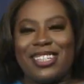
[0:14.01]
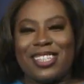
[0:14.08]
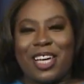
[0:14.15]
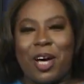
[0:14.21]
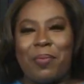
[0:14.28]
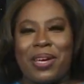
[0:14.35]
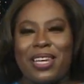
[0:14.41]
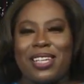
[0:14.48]
is
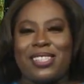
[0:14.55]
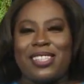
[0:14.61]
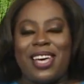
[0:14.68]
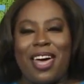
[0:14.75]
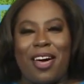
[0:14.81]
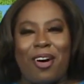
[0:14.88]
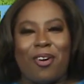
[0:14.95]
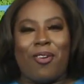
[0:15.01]
coming to
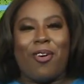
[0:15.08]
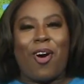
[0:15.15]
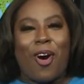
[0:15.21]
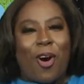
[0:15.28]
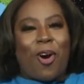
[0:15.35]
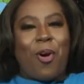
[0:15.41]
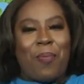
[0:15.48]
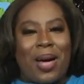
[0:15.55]
town.
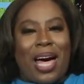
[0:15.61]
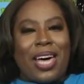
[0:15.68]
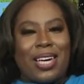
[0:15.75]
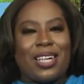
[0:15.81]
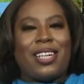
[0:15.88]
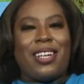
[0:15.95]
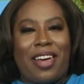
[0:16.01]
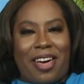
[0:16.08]
Oh my
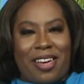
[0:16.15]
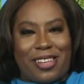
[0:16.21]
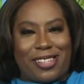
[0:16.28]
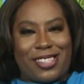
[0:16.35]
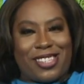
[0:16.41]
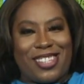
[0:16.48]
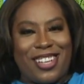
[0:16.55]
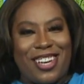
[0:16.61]

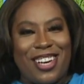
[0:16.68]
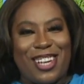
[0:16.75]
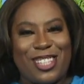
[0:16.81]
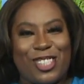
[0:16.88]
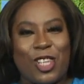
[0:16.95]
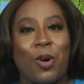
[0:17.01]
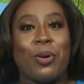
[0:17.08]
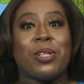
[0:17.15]
goodness. And
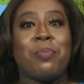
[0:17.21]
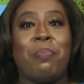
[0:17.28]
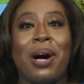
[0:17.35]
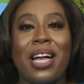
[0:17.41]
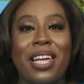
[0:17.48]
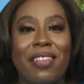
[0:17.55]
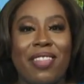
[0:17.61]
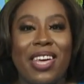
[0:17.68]
so is
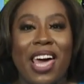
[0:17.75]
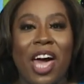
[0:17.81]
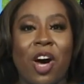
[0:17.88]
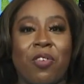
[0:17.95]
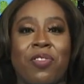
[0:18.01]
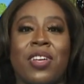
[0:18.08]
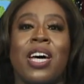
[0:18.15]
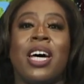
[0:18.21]
Buddy the
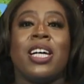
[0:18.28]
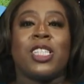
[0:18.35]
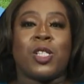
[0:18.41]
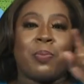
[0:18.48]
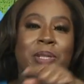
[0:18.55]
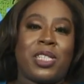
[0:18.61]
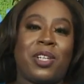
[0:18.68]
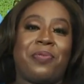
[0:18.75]
Elf.
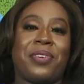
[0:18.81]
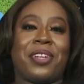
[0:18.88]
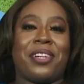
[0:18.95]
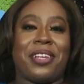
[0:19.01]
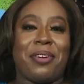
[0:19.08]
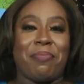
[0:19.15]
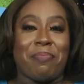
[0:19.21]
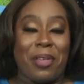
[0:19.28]

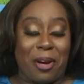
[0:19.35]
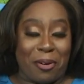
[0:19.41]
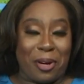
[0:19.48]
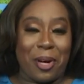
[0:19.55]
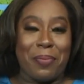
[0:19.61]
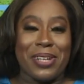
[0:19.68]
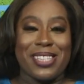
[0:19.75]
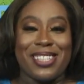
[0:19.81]
Specifically, they are
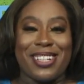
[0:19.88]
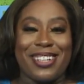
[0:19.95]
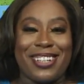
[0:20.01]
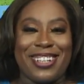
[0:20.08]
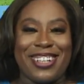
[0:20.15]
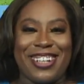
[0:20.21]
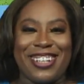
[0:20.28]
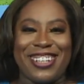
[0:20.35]
coming to
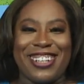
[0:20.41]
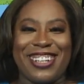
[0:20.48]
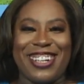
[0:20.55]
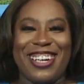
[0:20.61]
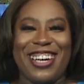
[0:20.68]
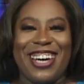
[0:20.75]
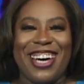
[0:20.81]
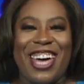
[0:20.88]
Killeen.
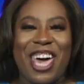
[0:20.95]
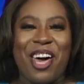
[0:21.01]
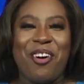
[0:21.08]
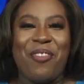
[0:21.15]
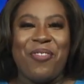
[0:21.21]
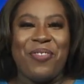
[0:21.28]
Elf